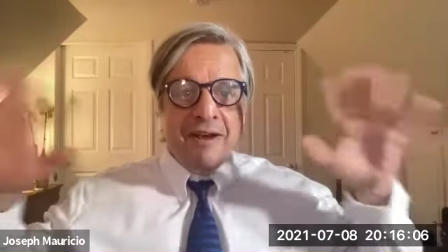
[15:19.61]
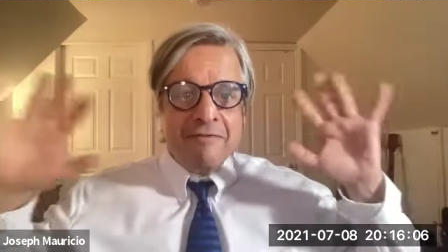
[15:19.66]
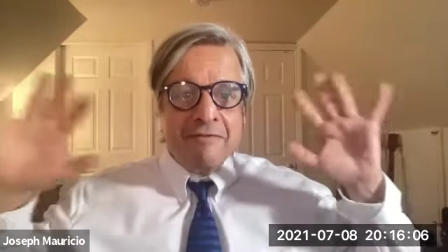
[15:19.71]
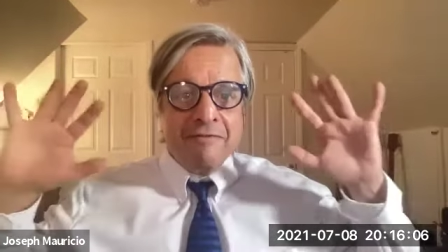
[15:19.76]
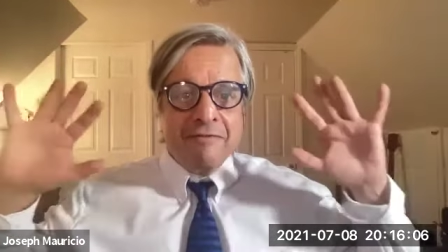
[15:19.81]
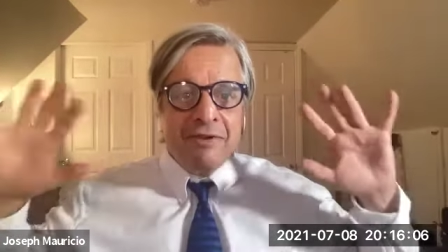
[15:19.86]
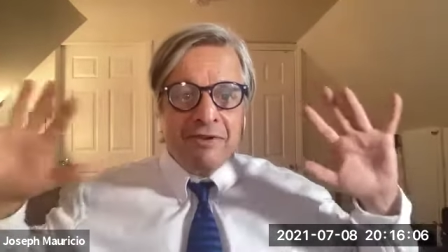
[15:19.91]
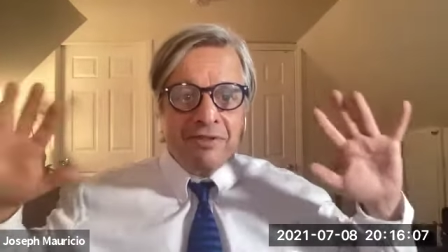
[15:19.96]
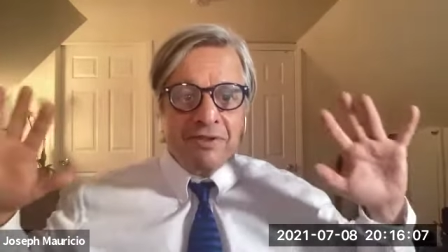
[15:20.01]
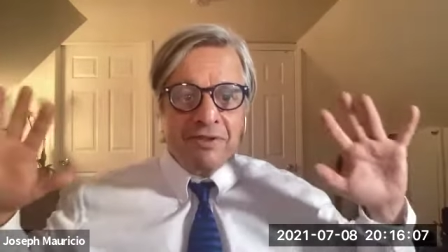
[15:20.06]

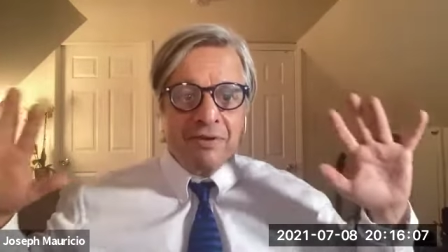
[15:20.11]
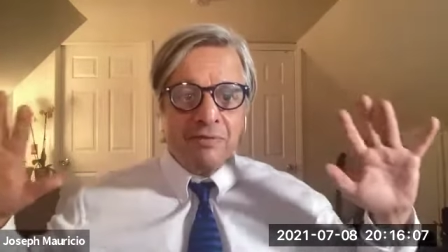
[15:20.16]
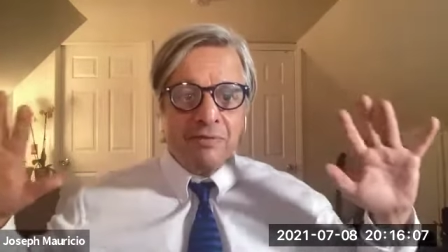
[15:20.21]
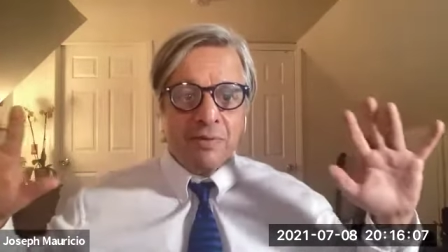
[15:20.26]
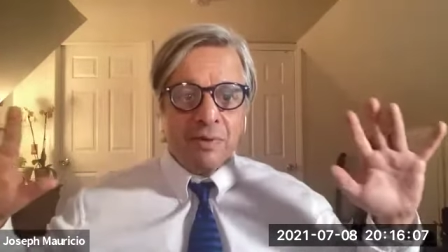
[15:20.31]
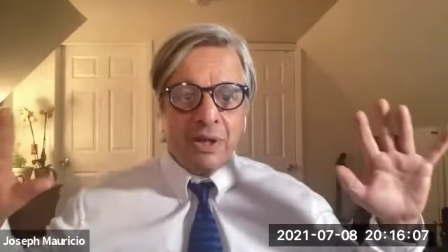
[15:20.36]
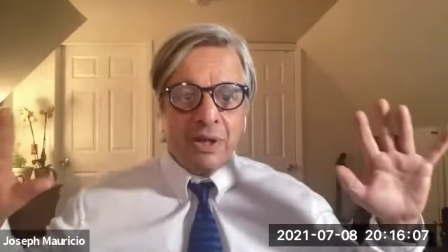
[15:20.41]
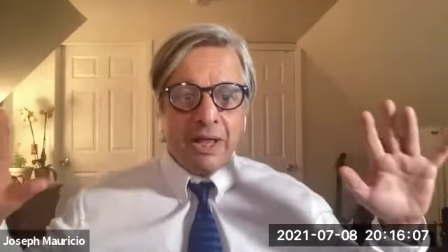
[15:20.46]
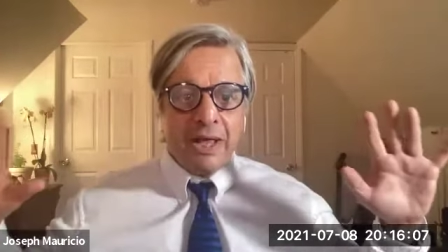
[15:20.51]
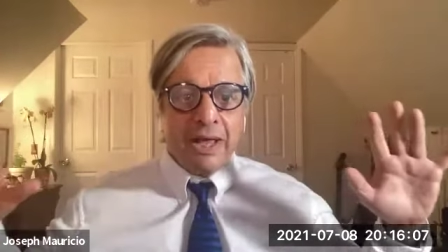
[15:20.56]

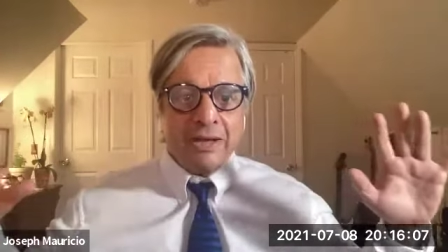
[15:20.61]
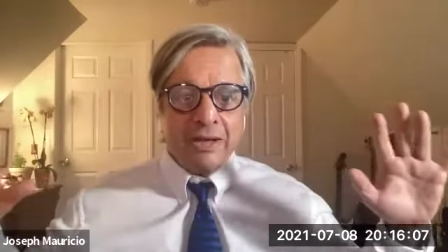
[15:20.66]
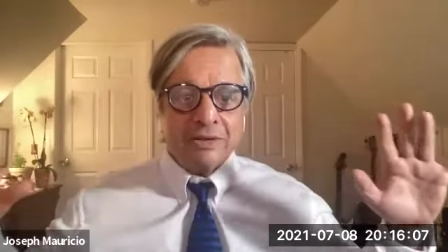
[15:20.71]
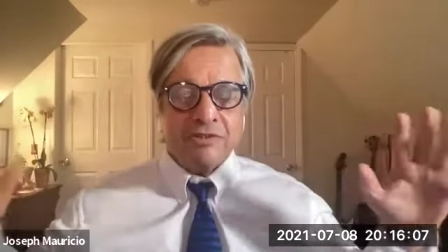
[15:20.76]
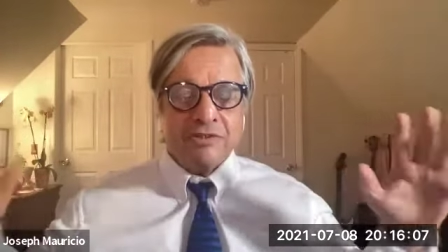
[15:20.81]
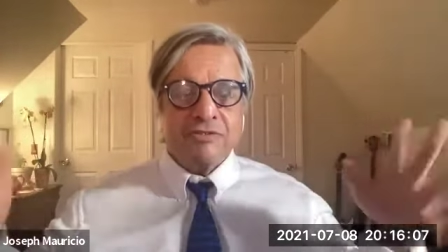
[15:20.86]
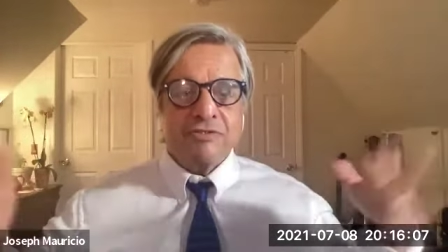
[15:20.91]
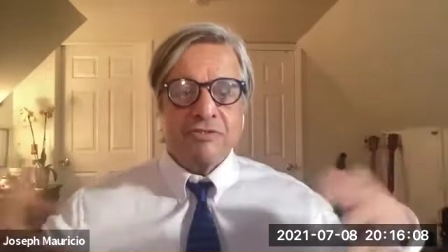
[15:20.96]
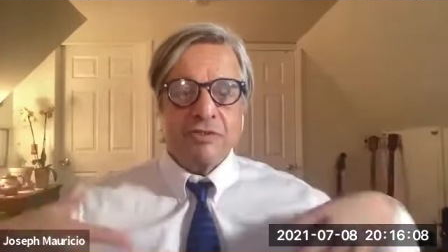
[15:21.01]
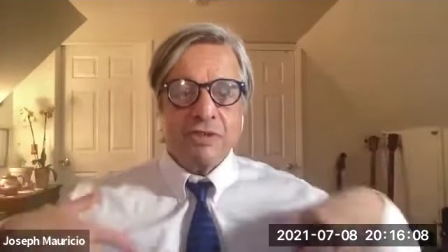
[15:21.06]
Everything
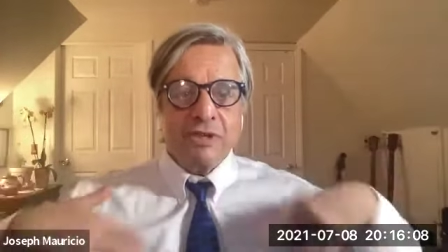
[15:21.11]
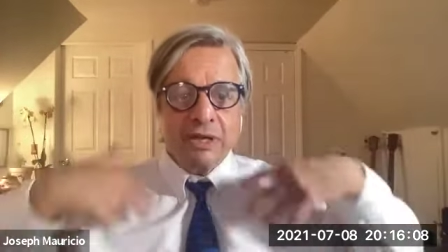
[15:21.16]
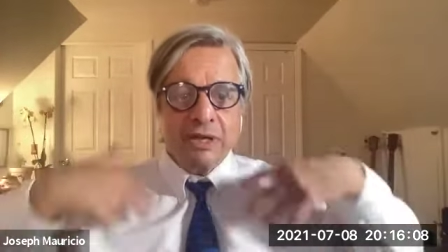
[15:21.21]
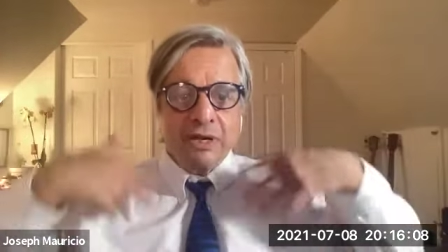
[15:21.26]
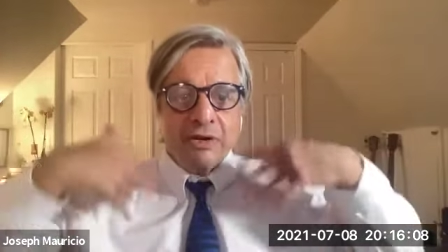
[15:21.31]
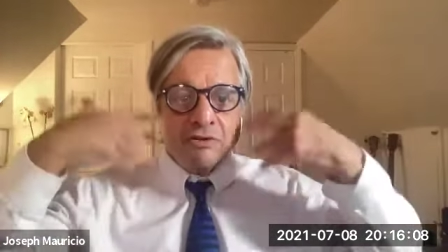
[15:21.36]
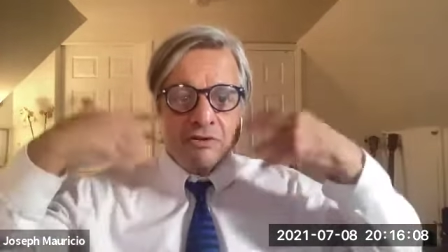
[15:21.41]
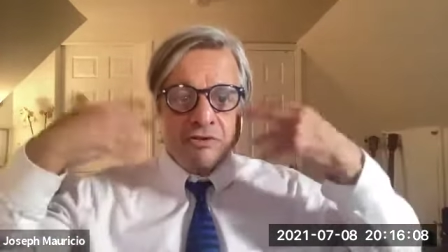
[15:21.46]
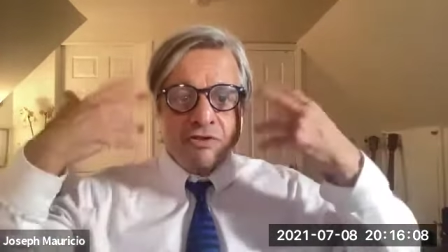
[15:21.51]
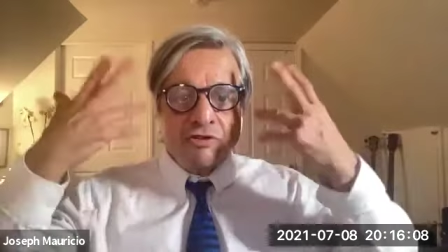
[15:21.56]
relaxes,
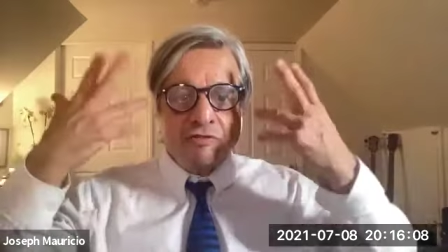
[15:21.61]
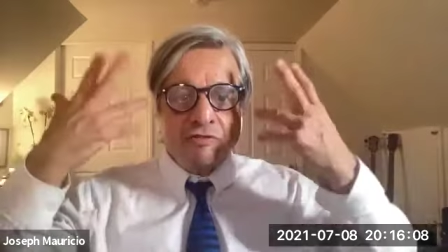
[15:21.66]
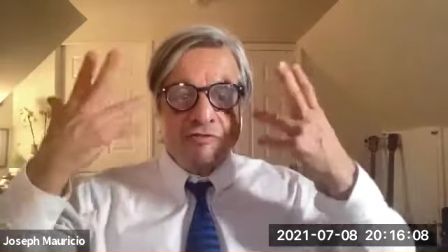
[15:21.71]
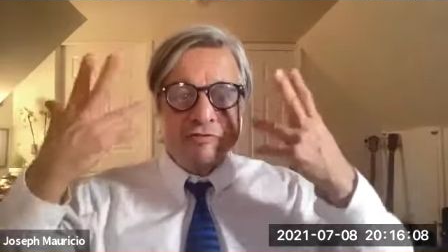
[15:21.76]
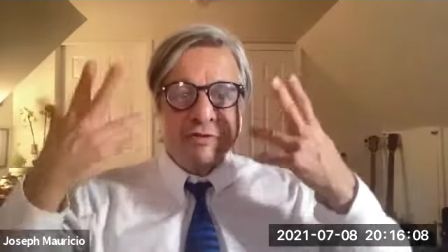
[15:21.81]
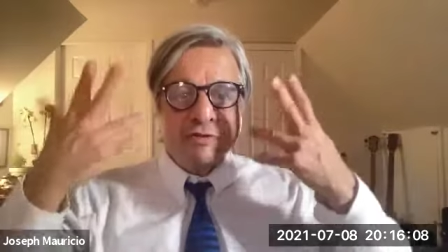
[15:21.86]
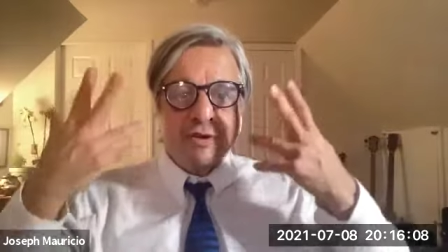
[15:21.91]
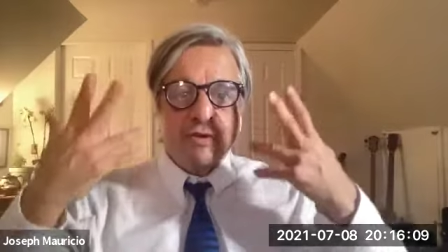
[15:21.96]
the energy